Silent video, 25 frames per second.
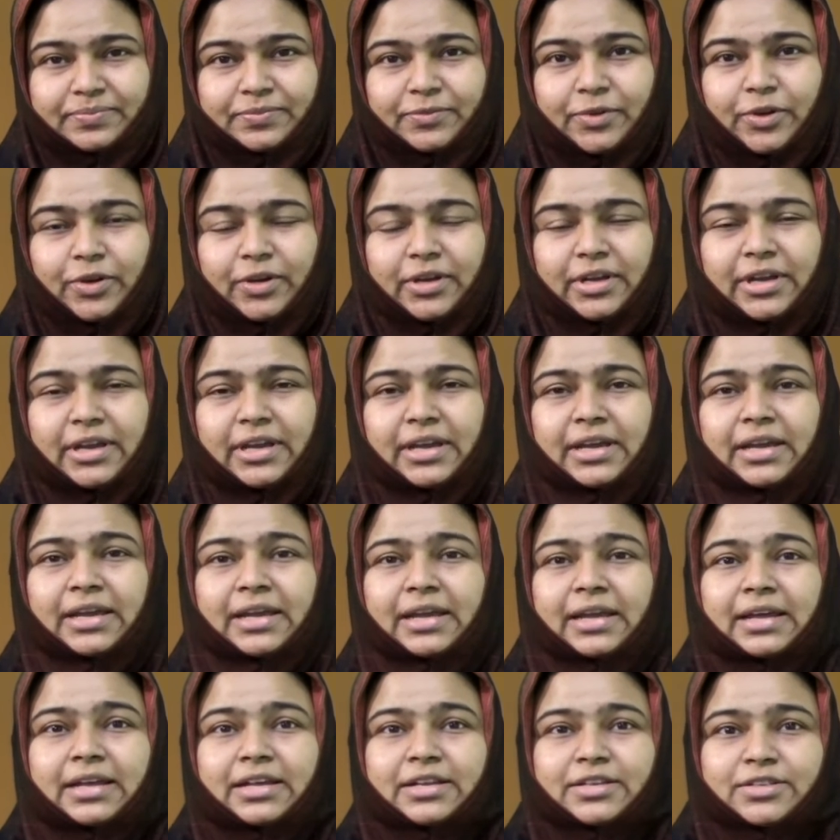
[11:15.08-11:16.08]
Okay.
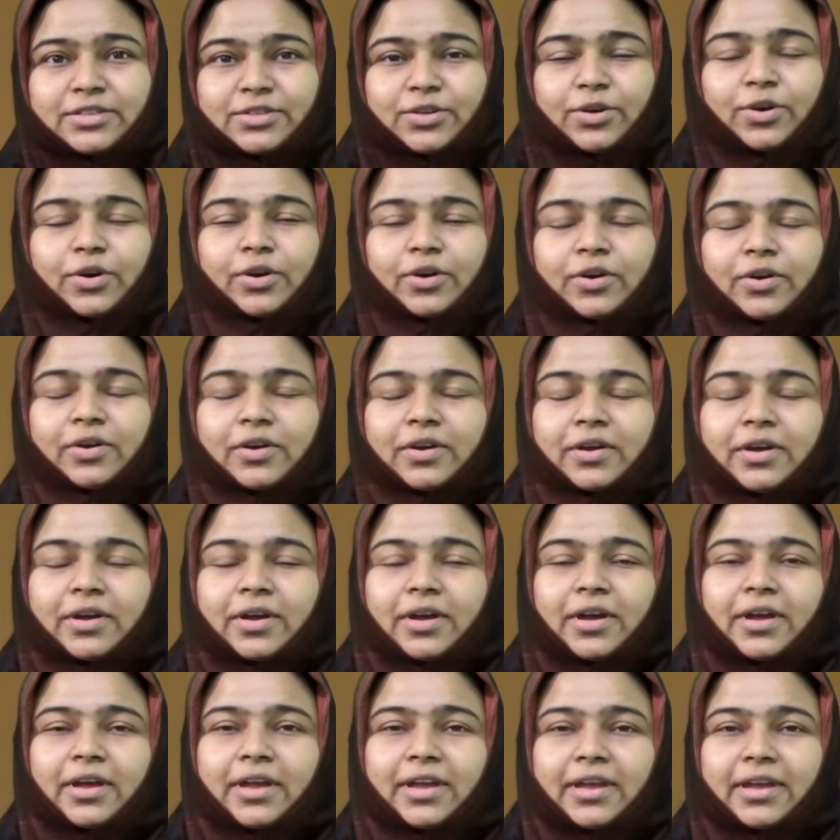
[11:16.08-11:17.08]
So
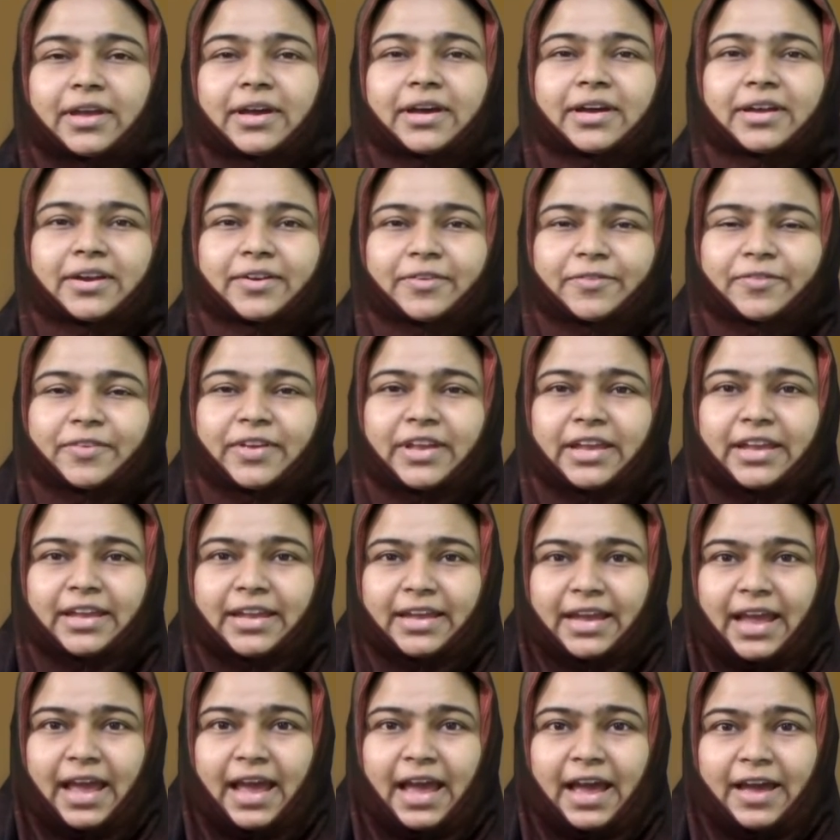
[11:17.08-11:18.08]
here we
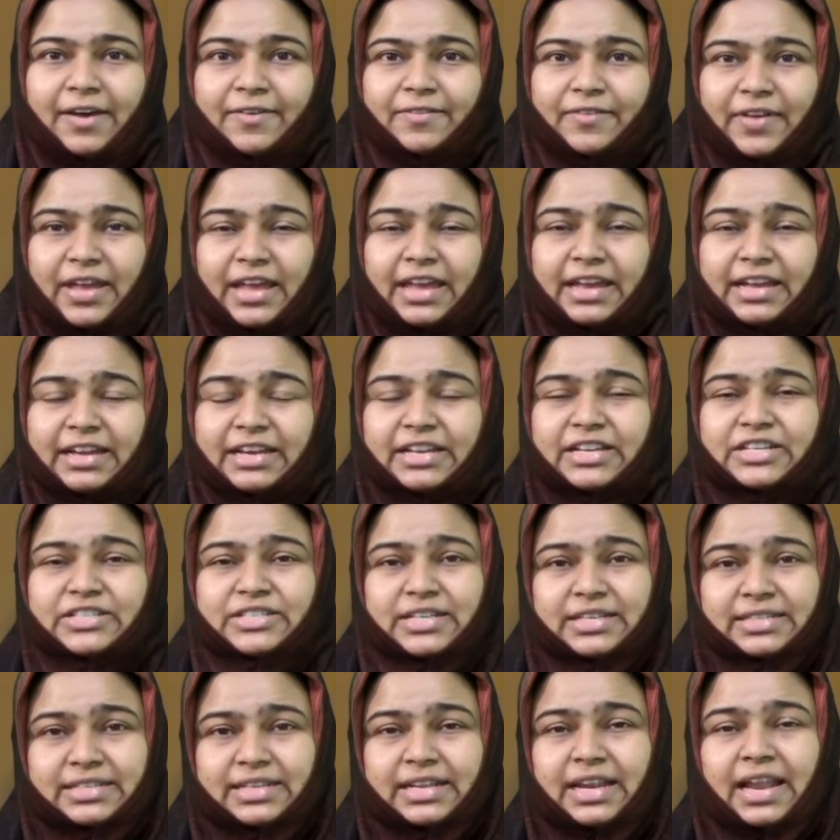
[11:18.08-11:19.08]
have English
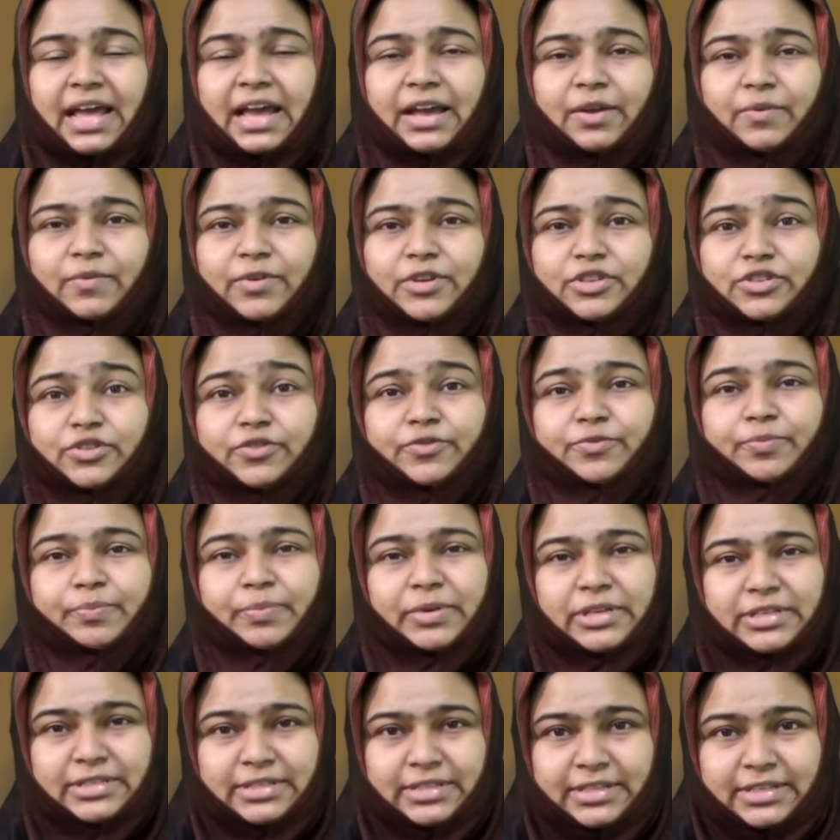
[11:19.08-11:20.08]
as a language of
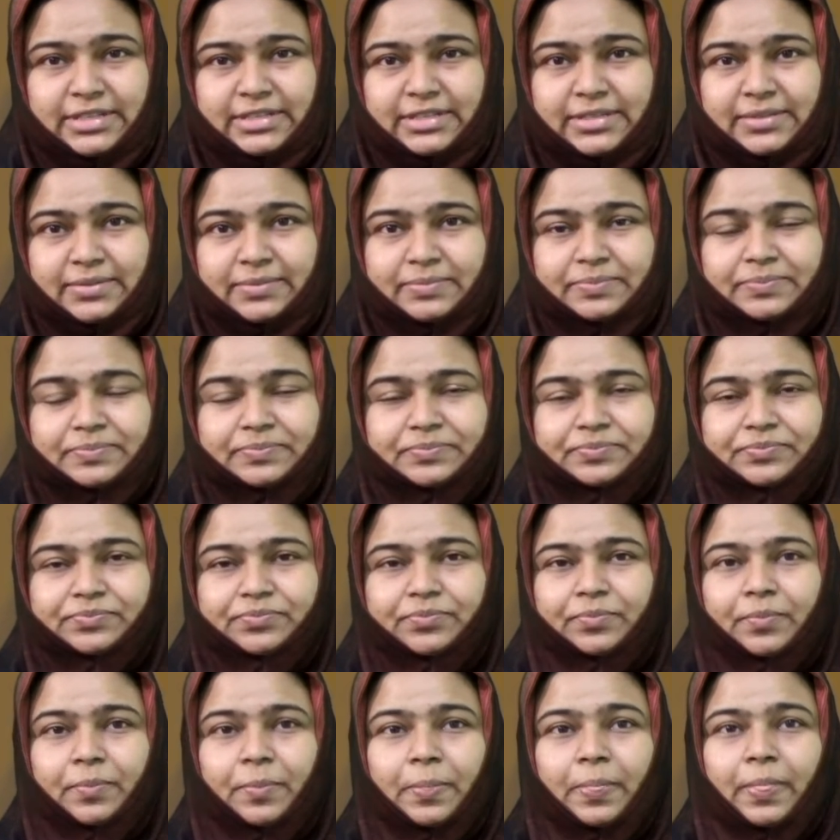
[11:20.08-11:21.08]
business.
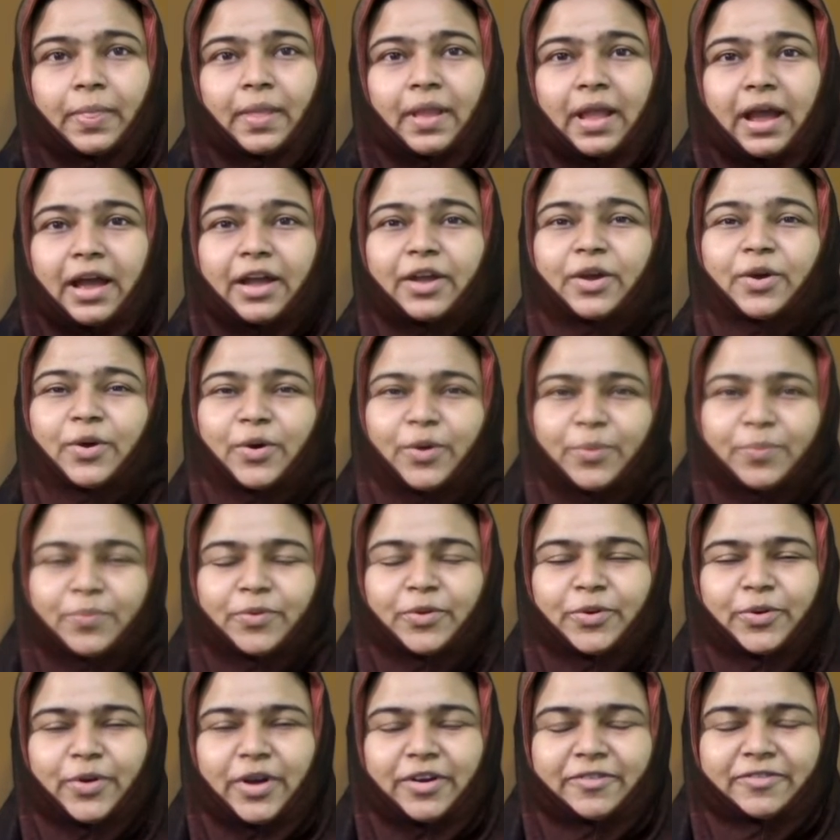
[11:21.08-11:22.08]
I hope
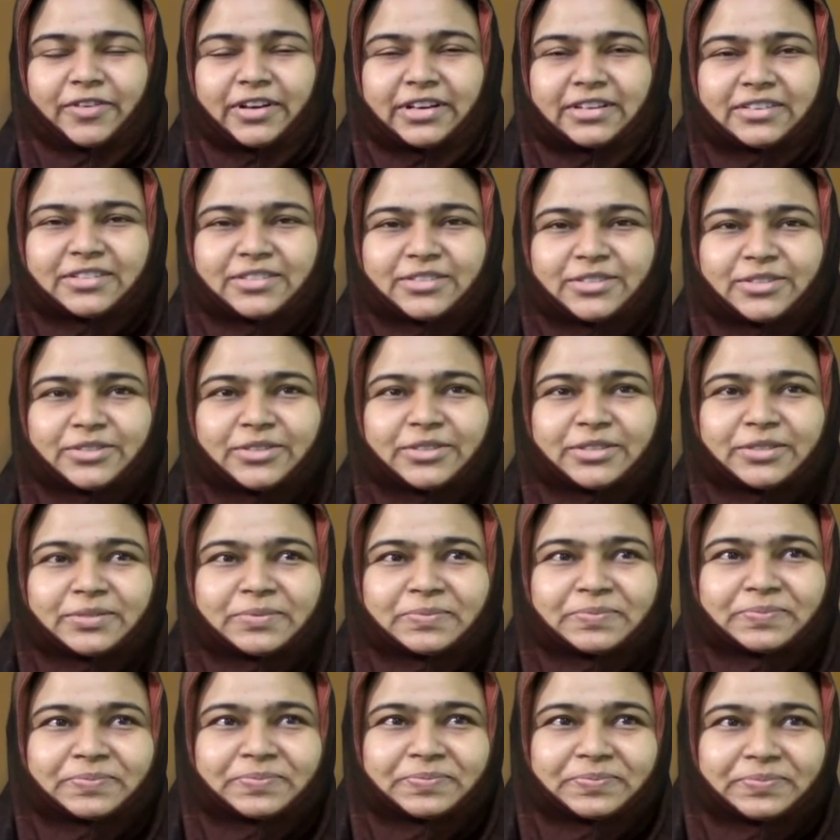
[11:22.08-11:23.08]
you have understood.
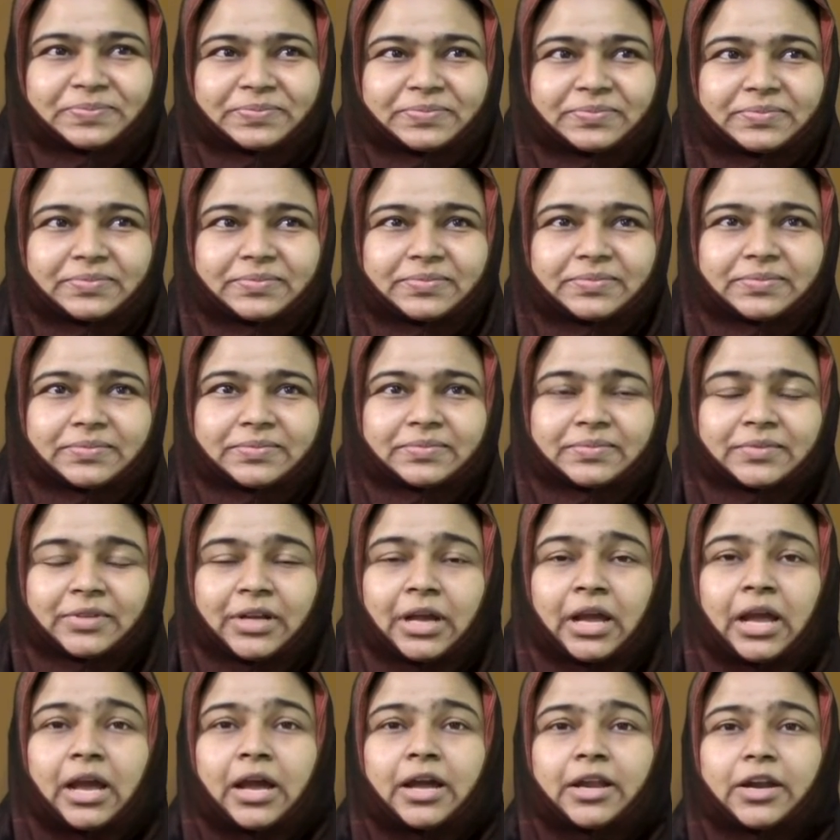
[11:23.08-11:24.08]

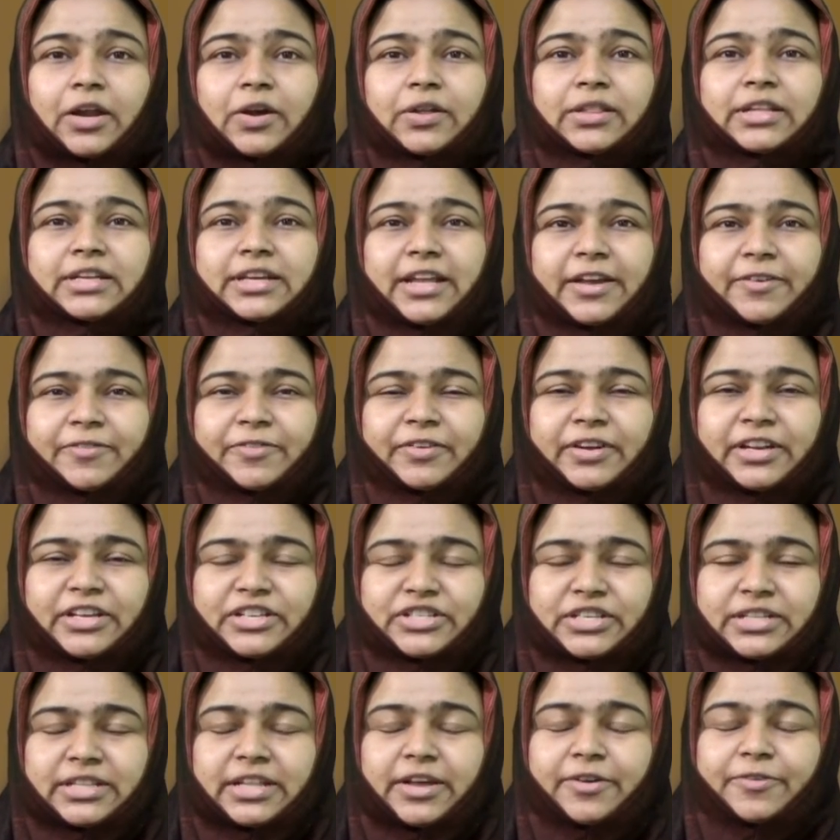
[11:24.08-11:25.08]
Now the
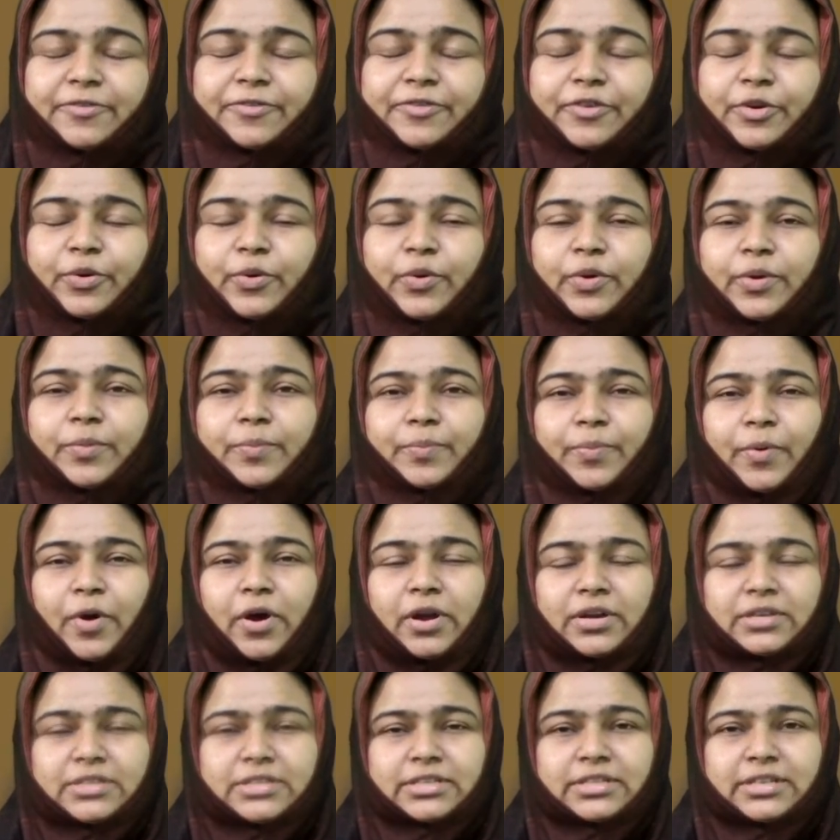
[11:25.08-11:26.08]
definition, there are few
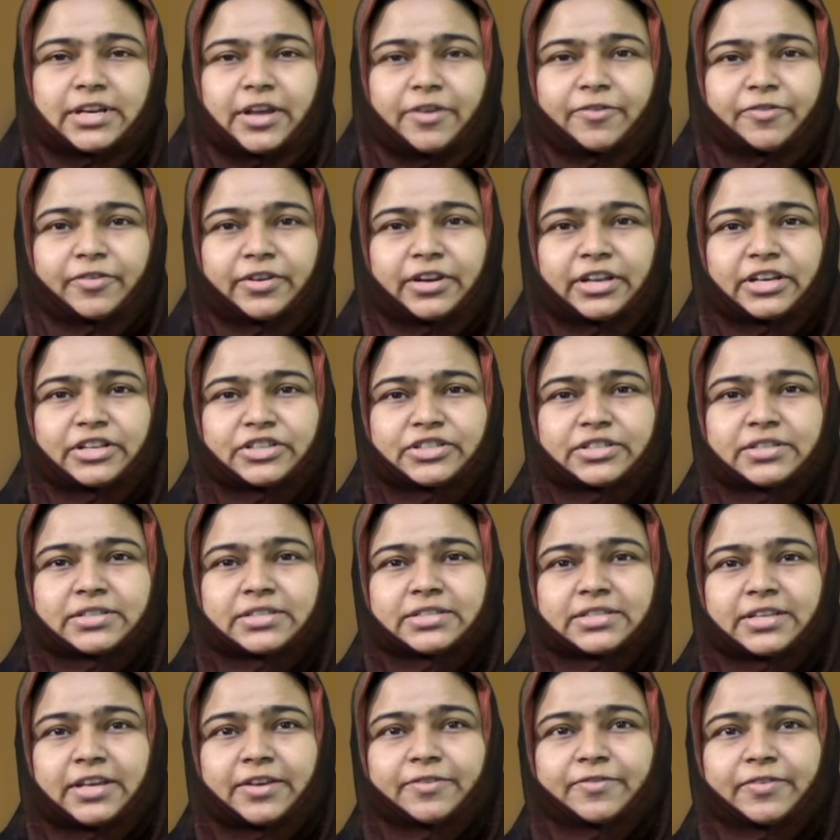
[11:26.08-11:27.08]
important
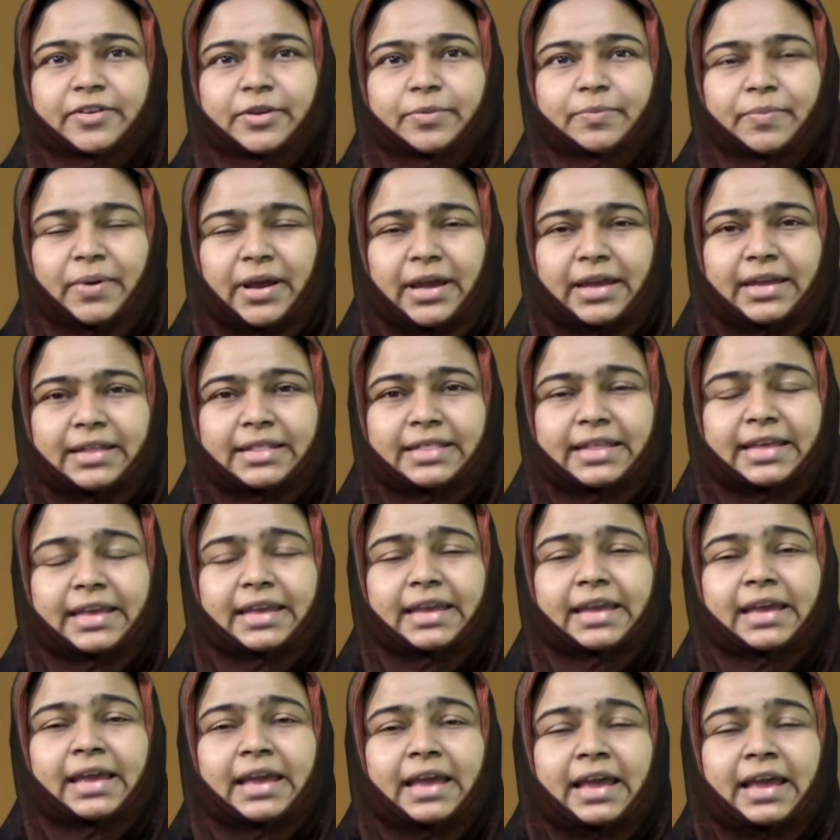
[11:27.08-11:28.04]
definitions given by the